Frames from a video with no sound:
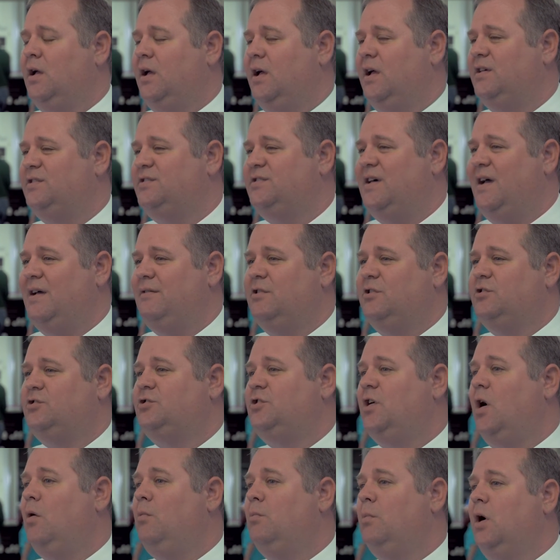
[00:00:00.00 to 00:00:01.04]
It saved us
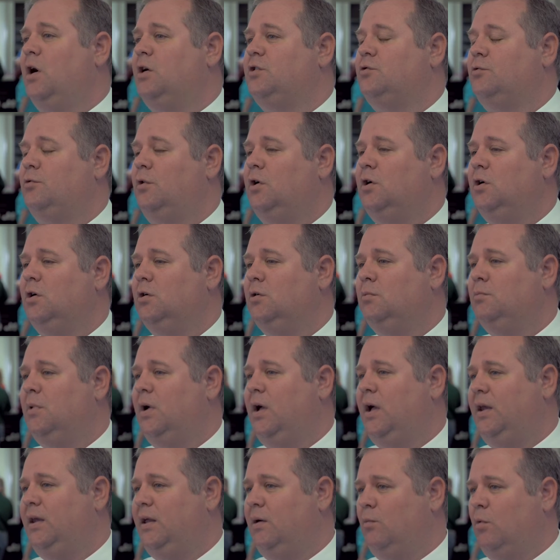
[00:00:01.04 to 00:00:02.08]
so much room,
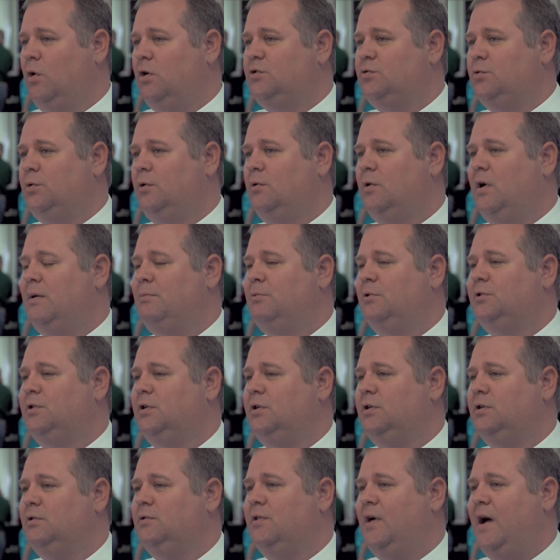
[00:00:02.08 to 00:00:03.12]
and then once we were able
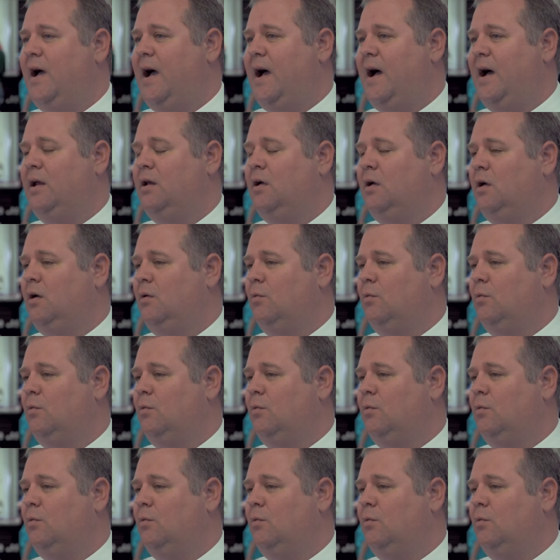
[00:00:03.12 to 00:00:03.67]
to do that,